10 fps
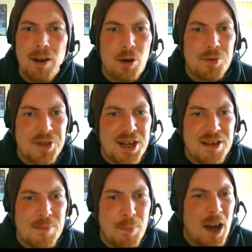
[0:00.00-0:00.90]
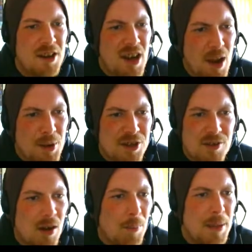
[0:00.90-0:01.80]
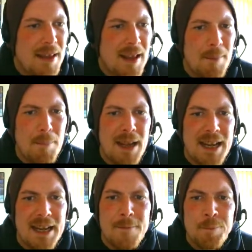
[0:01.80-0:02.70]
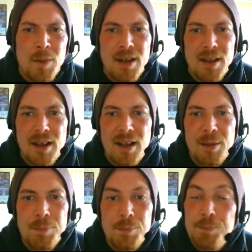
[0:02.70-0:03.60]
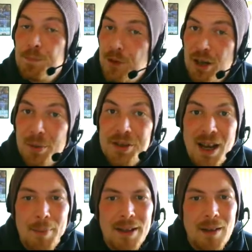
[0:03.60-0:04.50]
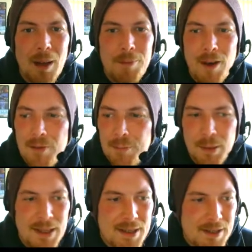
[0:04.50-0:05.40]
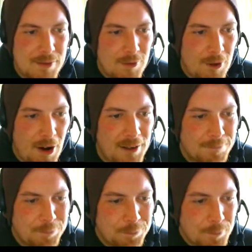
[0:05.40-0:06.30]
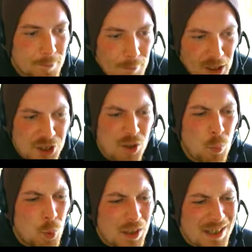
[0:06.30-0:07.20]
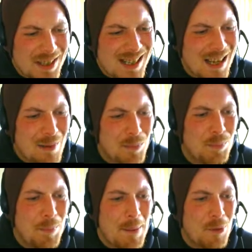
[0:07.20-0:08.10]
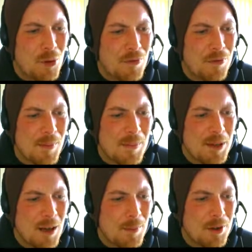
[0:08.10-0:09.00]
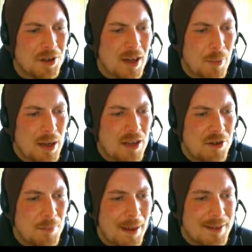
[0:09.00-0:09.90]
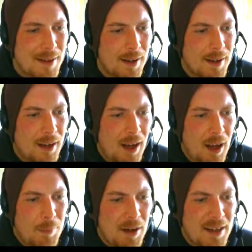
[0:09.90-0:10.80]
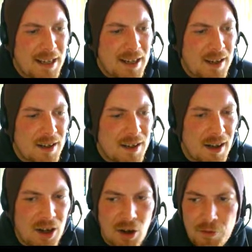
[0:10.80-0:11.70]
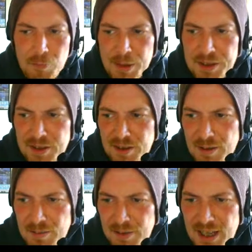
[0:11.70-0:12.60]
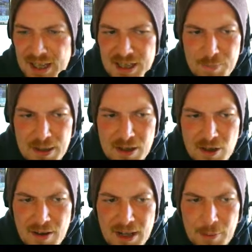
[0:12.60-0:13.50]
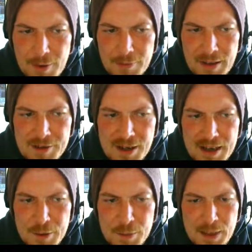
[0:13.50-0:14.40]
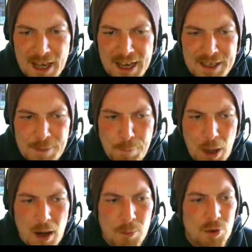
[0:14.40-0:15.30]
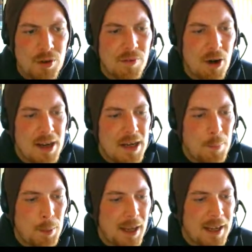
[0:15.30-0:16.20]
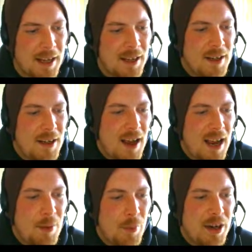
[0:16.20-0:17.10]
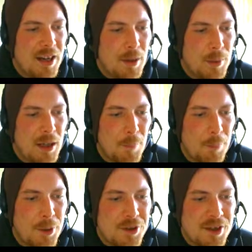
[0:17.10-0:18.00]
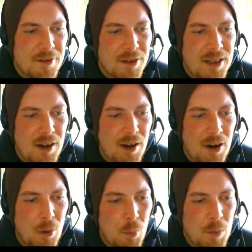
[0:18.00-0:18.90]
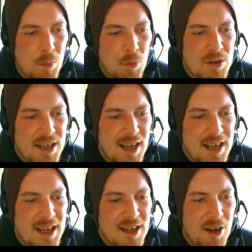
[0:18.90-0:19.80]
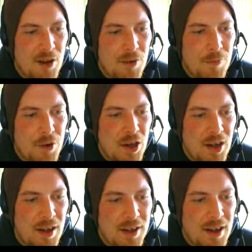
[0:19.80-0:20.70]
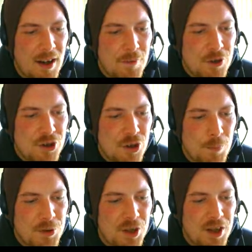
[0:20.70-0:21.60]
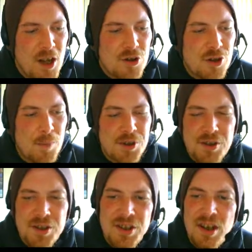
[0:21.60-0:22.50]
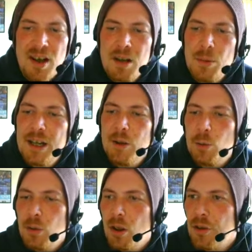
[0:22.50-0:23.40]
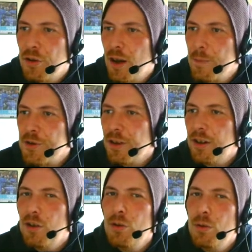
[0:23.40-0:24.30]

the whole season, but I know it's not been that many. Um, you know what's coming. I'm far from pleased. Right because I want to see that bit more from him. Come on, you know, we can do better. Um, I'm going to get Kai Kai off because I don't think he's been doing that well for the last few games. Let's put Casey Palmer on the right. He can play there. And we're going to put Kapustka in the hole when we'll take off Kai Kai for Thompson. Thompson's the guy we call on who comes on and can